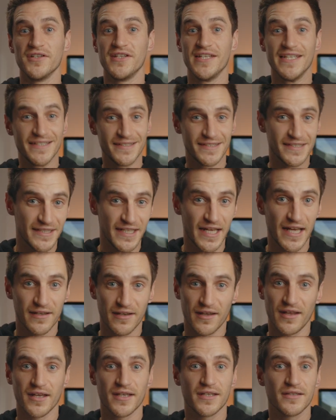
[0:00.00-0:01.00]
the internet
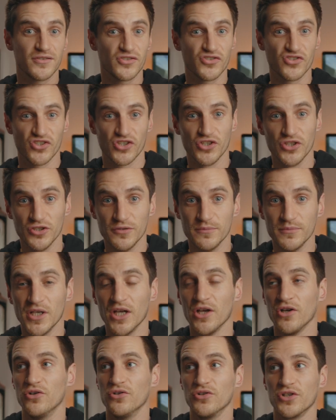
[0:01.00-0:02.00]
like Zoom
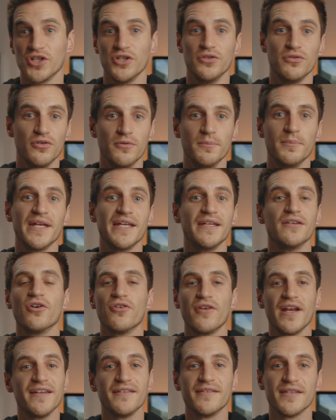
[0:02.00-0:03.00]
or Google Meet
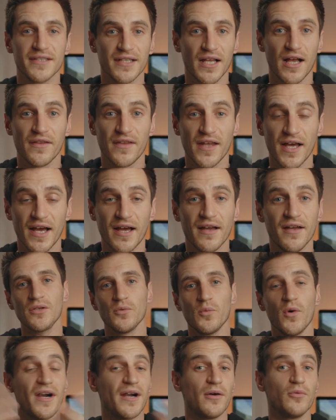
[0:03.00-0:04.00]
or anything like that,
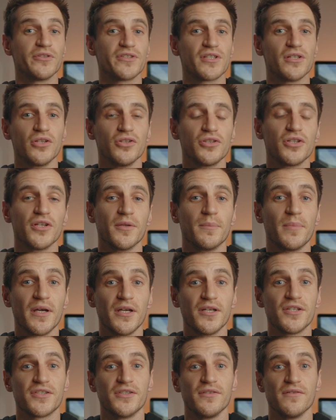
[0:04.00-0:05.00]
where I want to look at the
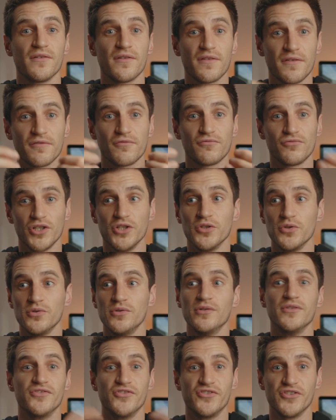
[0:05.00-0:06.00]
person
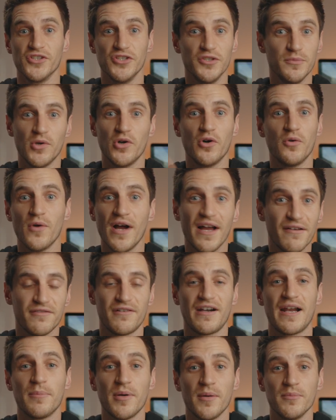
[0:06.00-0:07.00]
through Zoom or
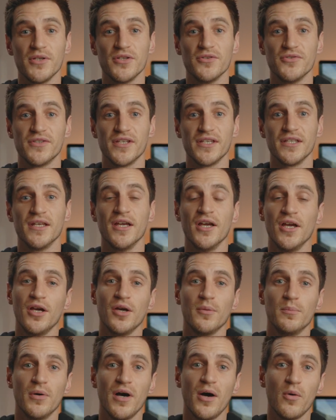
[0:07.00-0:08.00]
whatever app I'm using,
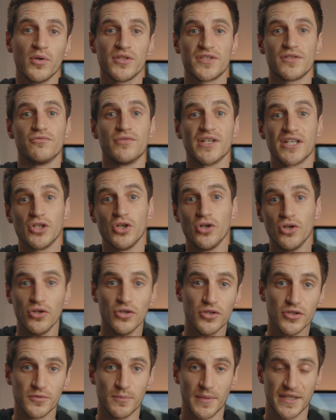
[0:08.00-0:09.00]
but I want to
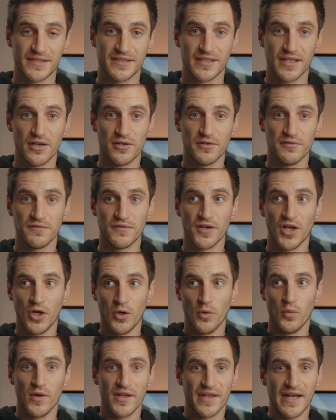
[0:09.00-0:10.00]
record myself
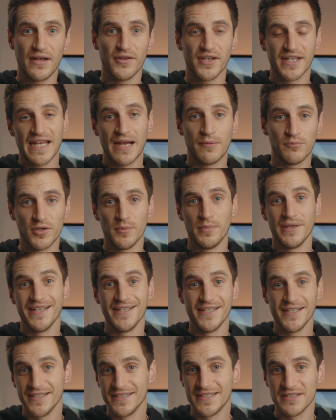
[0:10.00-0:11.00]
without the camera
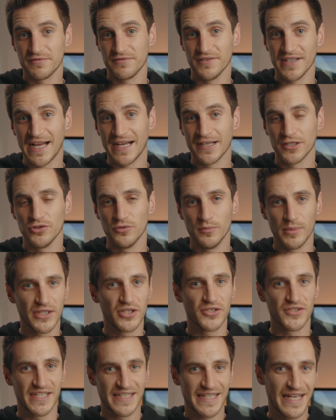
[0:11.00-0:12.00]
being at a different angle,
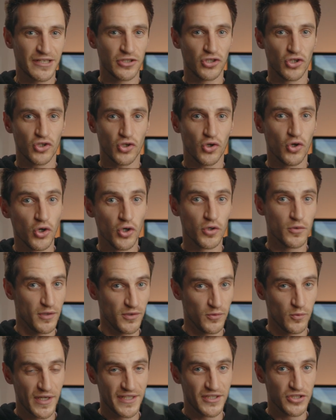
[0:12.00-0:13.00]
because it can look
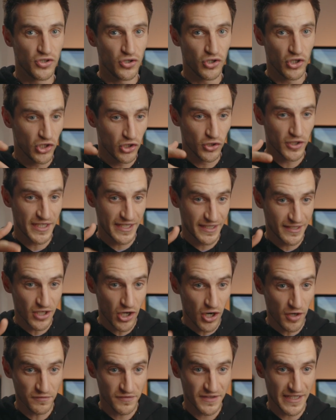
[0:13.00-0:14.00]
awkward when you're looking
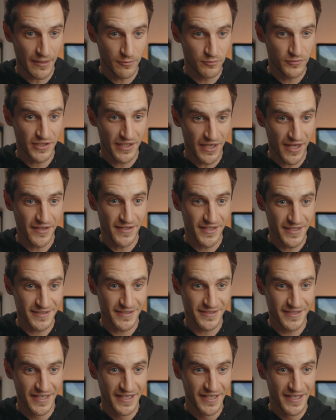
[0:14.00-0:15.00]
off camera like
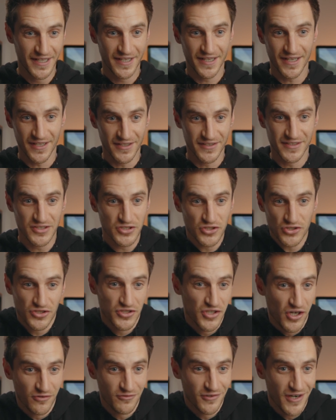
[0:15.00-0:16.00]
this, and it's just
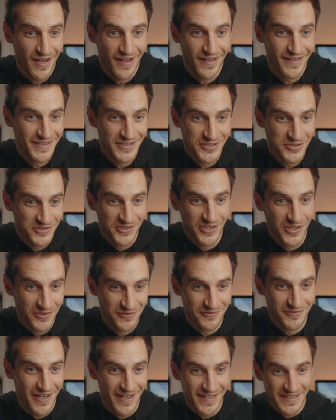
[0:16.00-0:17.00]
not right. It doesn't
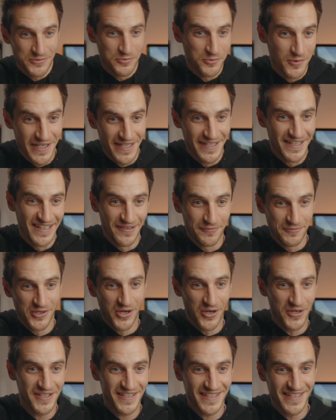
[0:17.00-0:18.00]
look right. It's weird. I'm
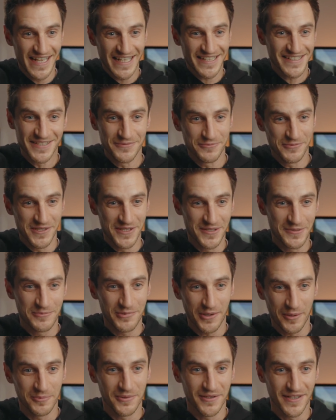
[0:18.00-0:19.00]
not connecting with you
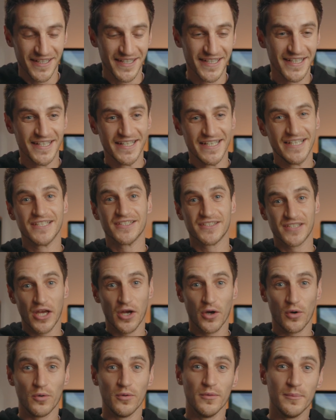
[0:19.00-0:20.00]
properly.
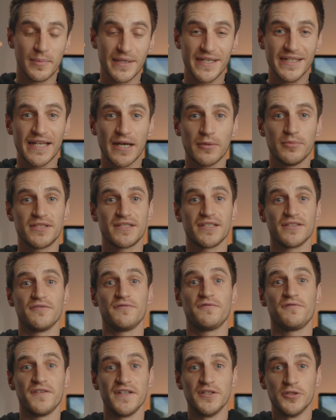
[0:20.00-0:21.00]
So being able to
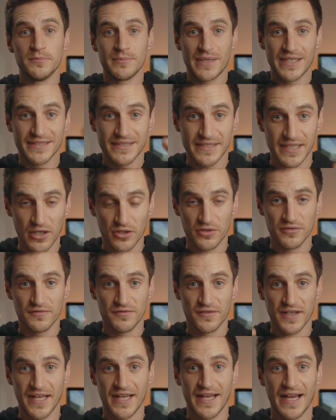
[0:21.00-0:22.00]
film
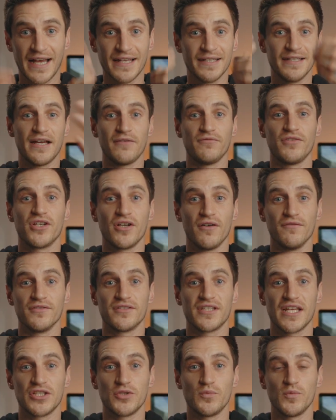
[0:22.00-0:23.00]
myself and have the
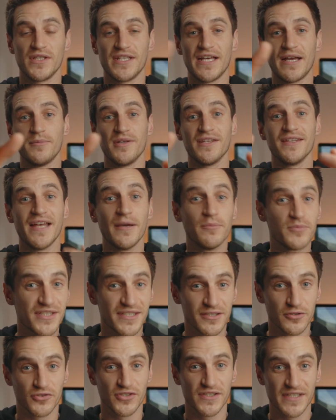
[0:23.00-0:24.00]
conversation with them and them
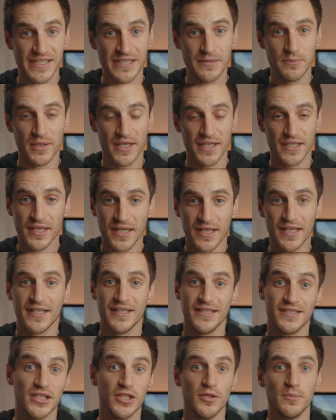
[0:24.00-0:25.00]
still see me
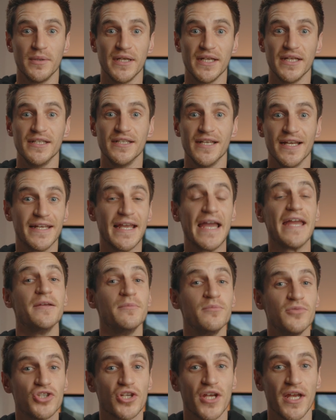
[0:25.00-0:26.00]
is going to be a
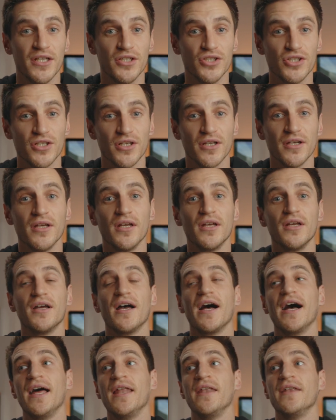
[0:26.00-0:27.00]
game changer,
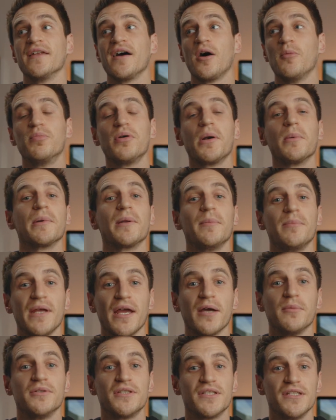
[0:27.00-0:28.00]
and I'll probably be
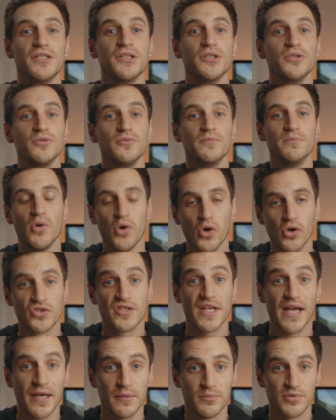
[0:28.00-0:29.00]
able to do more
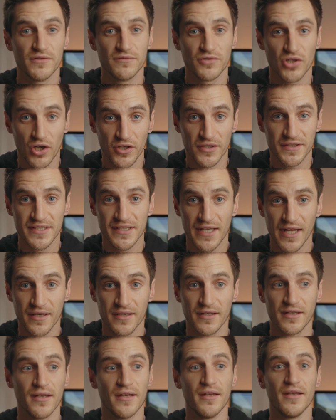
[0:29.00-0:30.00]
types of content